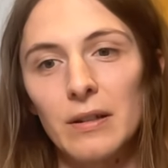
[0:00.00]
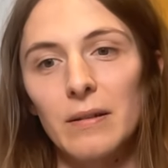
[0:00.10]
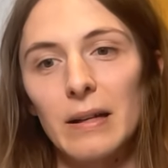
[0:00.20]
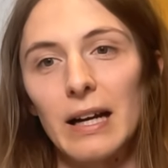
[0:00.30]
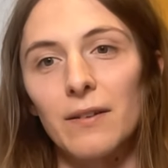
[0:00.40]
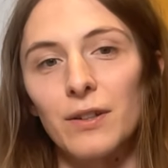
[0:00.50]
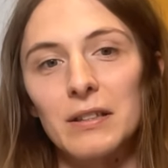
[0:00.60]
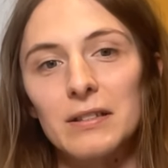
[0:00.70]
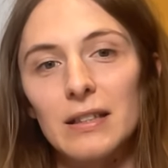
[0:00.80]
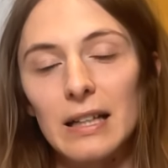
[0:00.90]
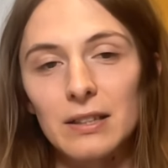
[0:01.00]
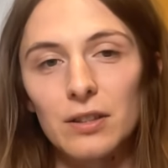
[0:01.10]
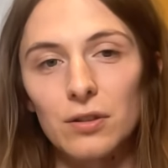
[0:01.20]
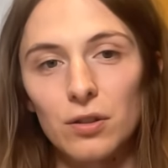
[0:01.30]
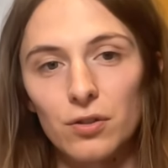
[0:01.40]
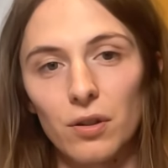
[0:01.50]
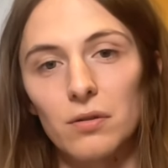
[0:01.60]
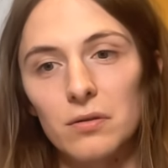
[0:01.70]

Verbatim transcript: having less control